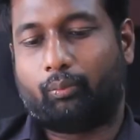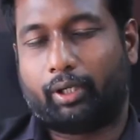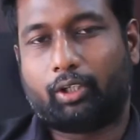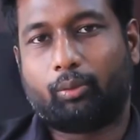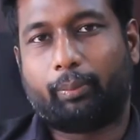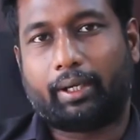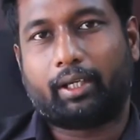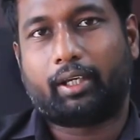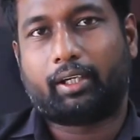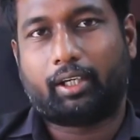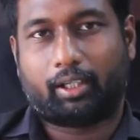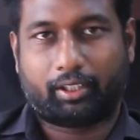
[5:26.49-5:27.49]
When you buy
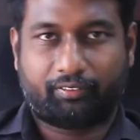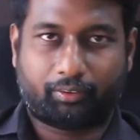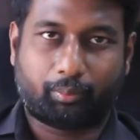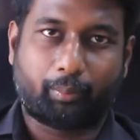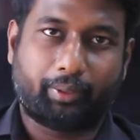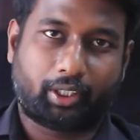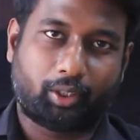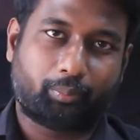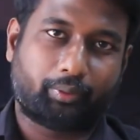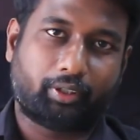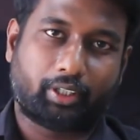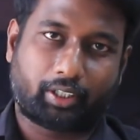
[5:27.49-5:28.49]
any honey from a
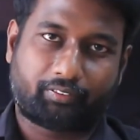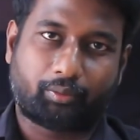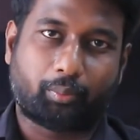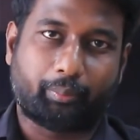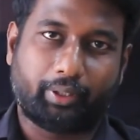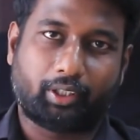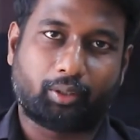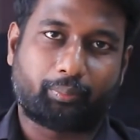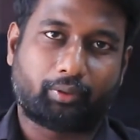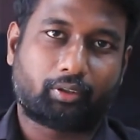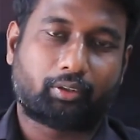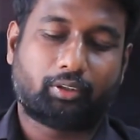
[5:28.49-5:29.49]
beekeeper, direct from a
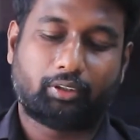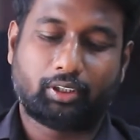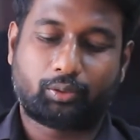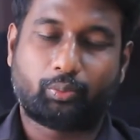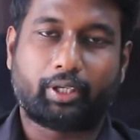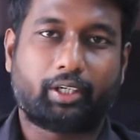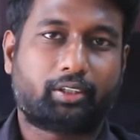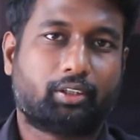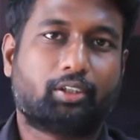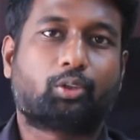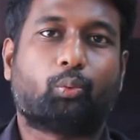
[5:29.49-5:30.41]
beekeeper, this variation is